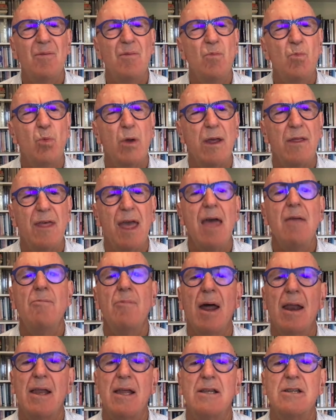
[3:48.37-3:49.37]
we then
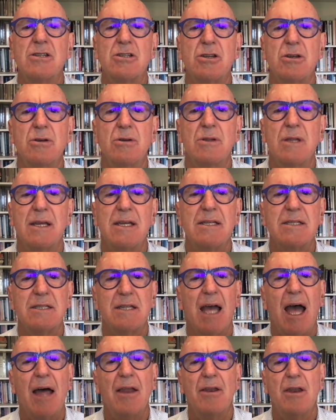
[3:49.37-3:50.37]
run into
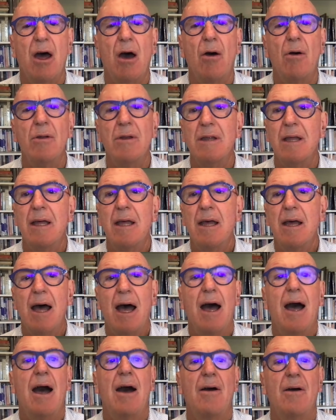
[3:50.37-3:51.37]
these unknown,
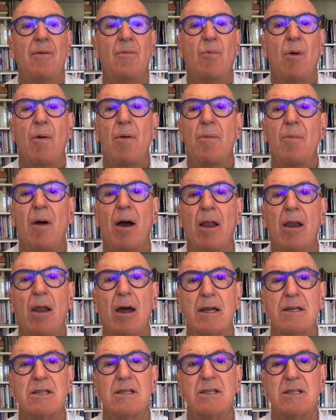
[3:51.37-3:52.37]
what we might
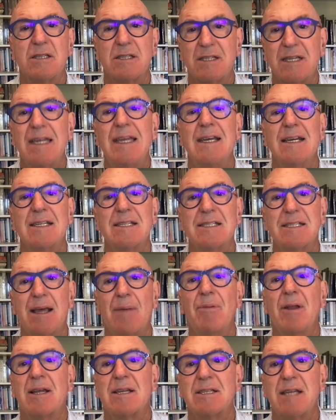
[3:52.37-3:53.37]
like to see as
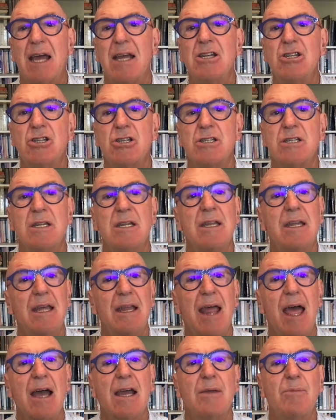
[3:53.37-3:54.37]
subluxations
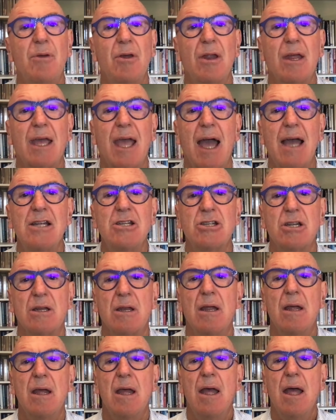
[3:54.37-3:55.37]
in our
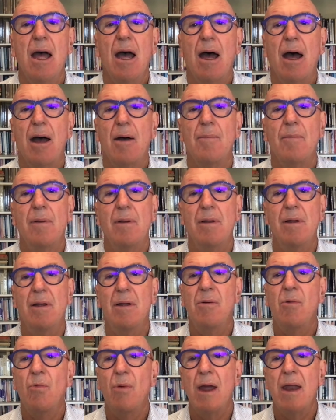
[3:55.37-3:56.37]
communication.
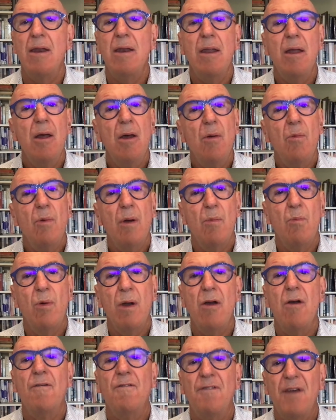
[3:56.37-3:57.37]
When
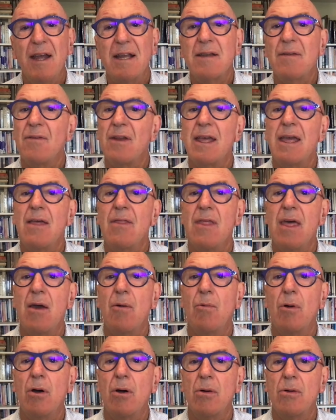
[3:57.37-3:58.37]
we're effectively in their
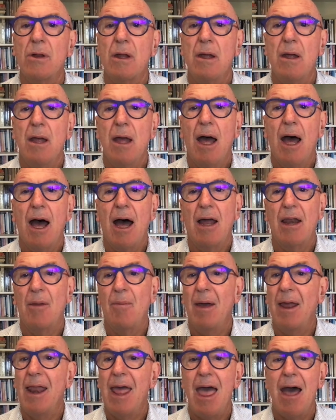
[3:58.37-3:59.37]
world, no
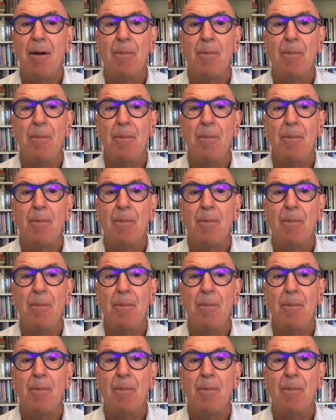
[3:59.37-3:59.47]
matter how